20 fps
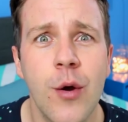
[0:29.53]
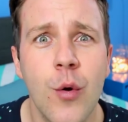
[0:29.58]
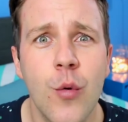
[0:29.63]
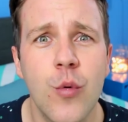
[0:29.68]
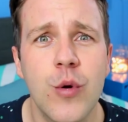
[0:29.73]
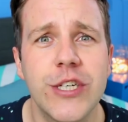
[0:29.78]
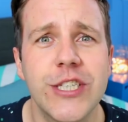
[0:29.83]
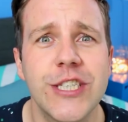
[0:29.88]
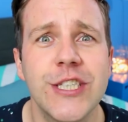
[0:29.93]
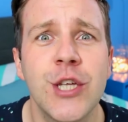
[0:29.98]

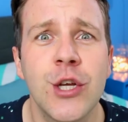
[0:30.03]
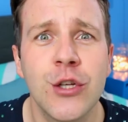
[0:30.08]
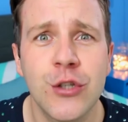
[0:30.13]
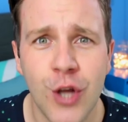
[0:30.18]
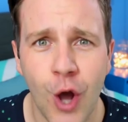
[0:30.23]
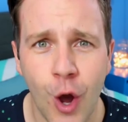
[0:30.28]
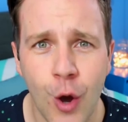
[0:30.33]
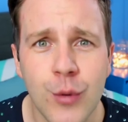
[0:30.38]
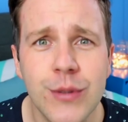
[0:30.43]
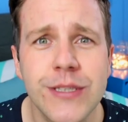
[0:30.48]
which is
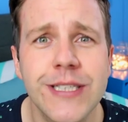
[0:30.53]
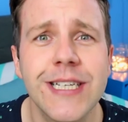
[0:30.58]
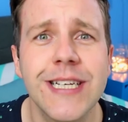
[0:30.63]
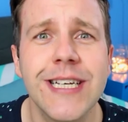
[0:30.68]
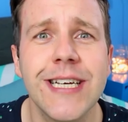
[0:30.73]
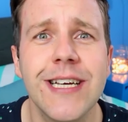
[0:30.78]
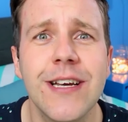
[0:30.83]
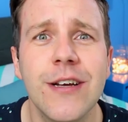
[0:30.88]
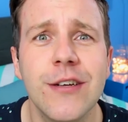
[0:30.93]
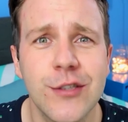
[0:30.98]

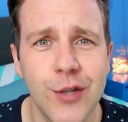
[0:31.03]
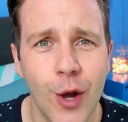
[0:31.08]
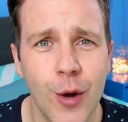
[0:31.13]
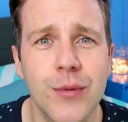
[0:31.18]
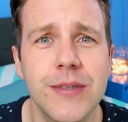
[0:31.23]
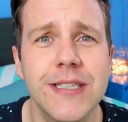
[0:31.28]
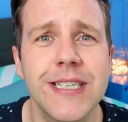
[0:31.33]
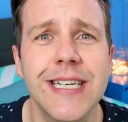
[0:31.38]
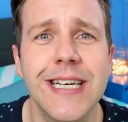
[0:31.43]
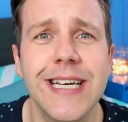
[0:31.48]
totally,
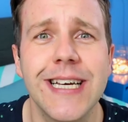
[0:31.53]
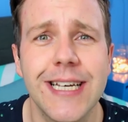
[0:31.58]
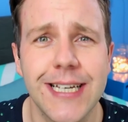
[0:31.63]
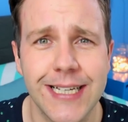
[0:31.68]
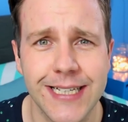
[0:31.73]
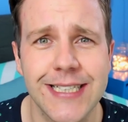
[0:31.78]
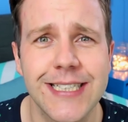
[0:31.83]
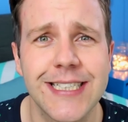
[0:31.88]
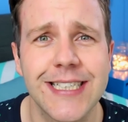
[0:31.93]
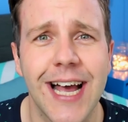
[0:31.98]
totally
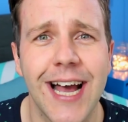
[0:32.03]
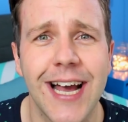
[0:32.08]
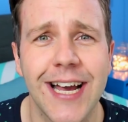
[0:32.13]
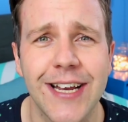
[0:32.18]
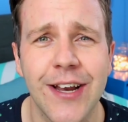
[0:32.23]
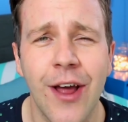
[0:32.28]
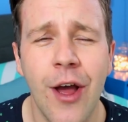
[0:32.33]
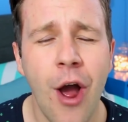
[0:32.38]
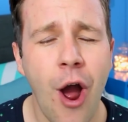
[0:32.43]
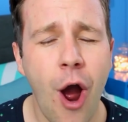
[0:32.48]
insane.